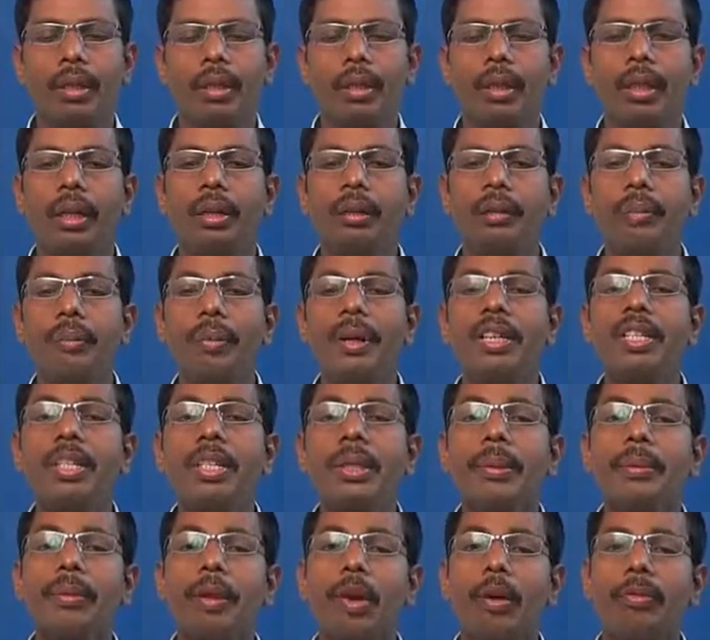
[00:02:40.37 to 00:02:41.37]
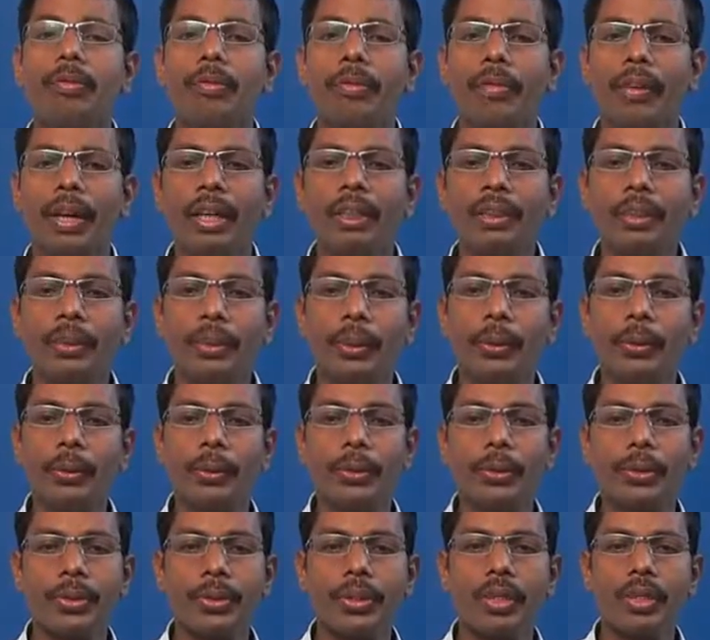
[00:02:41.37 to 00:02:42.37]
Then principle of front
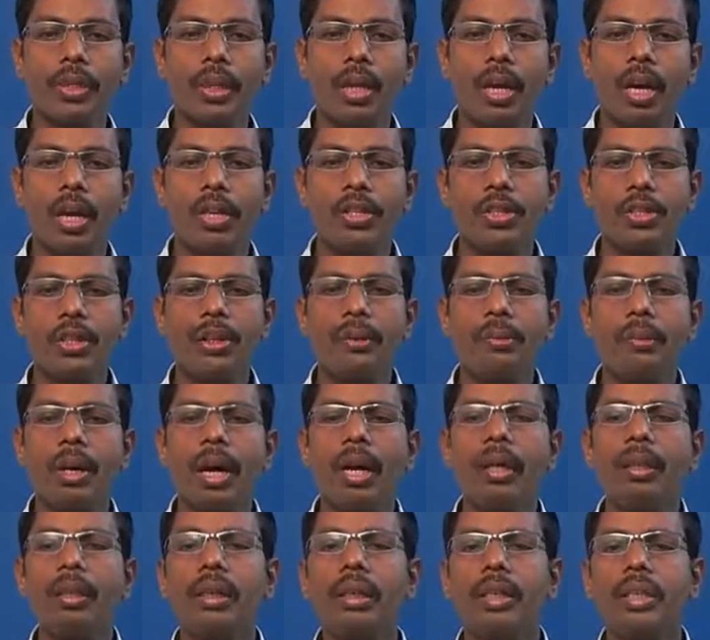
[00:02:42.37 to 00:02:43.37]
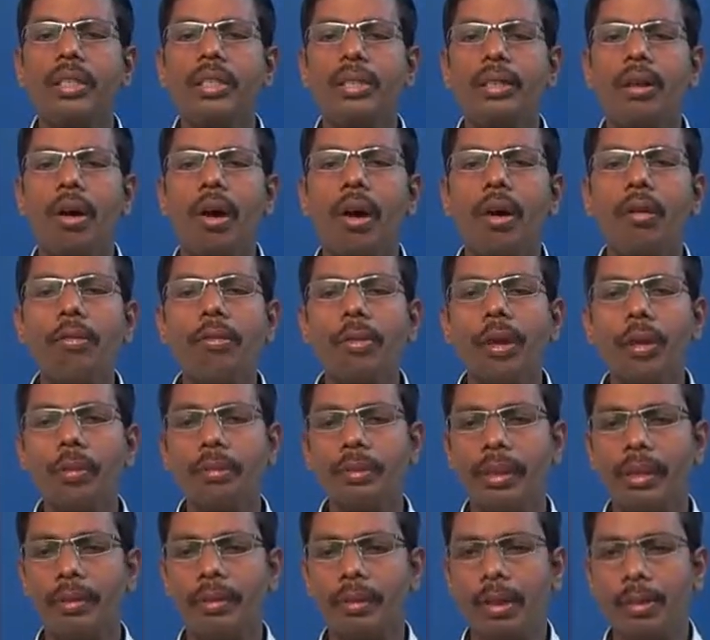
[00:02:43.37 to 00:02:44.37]
doors. Assume at least half
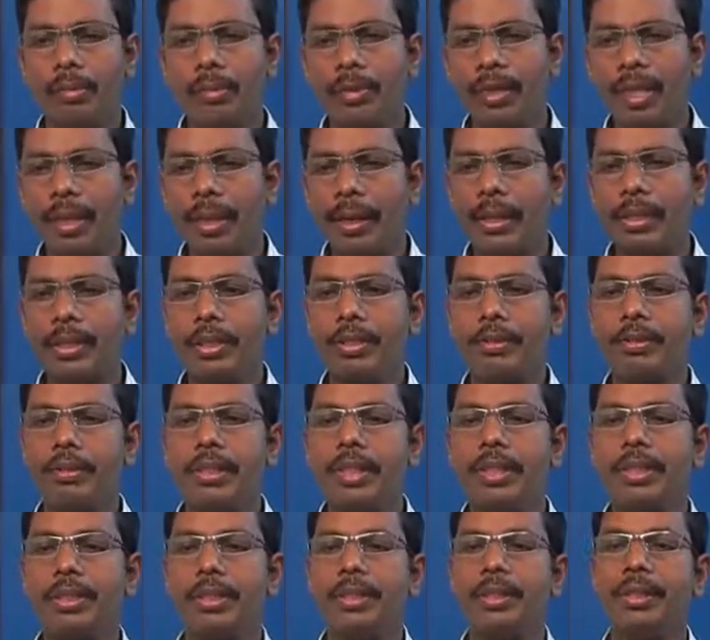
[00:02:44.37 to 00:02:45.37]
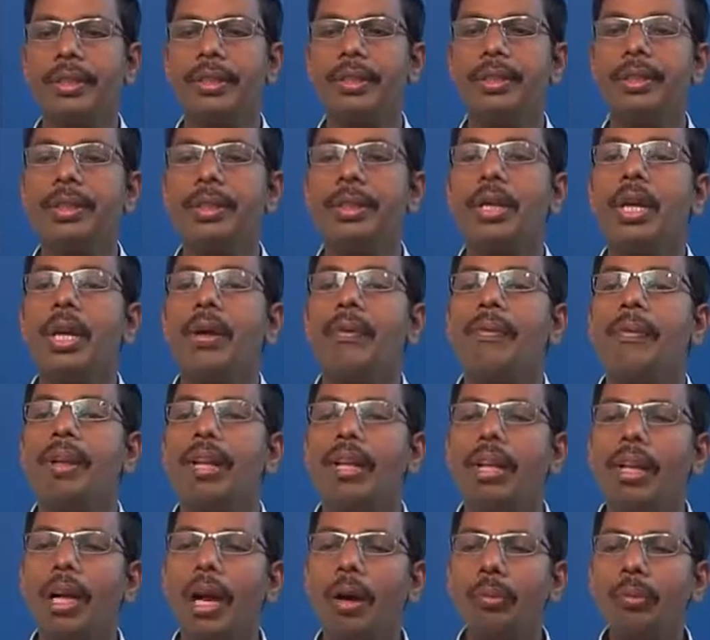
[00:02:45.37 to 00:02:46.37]
of the website's visitors
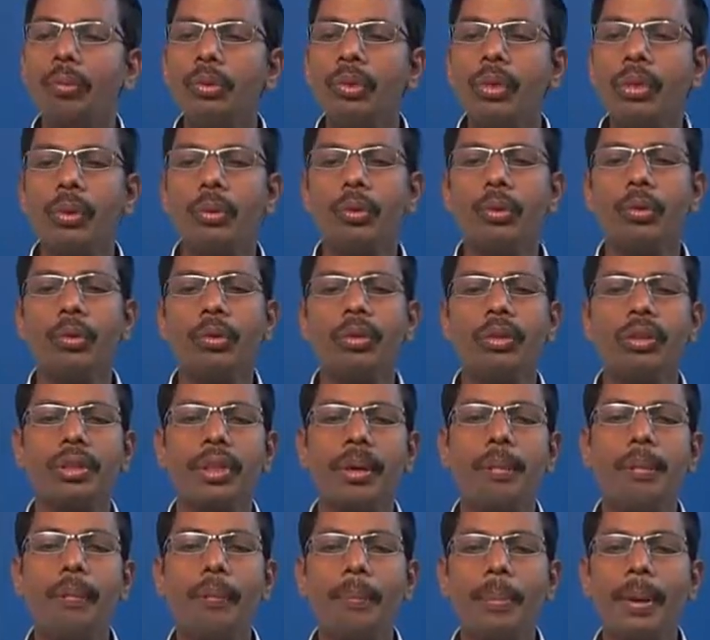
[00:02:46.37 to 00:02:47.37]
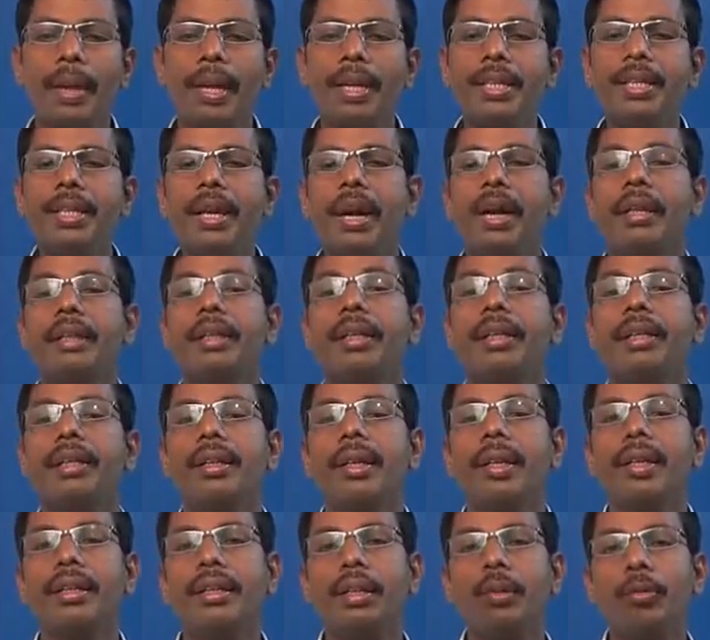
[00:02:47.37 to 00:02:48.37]
will come through some page other
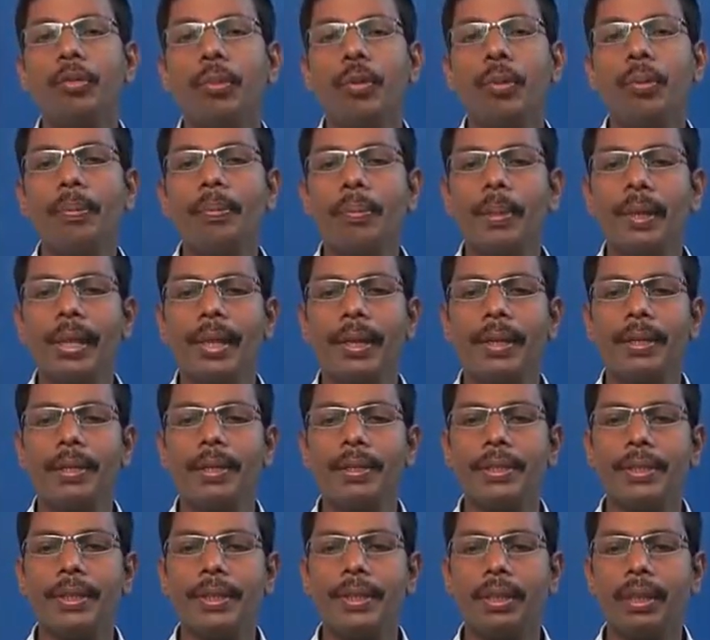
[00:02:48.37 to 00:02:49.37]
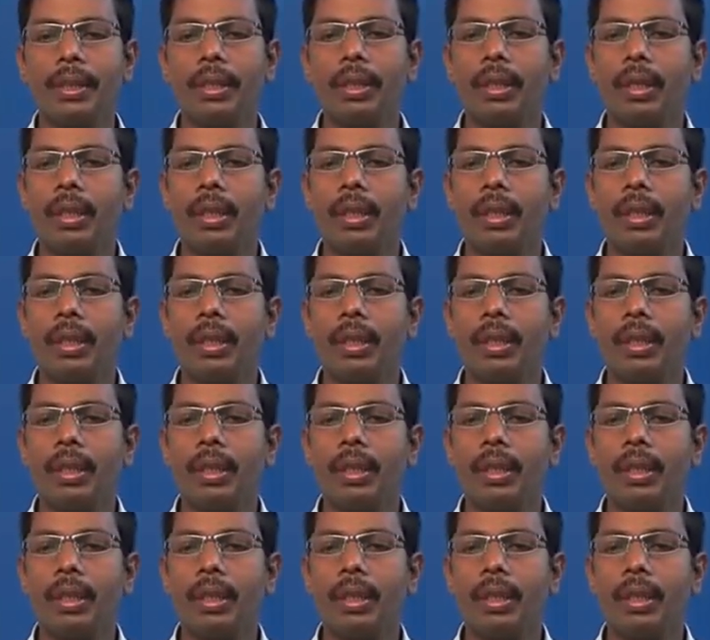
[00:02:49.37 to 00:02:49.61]
than the home page.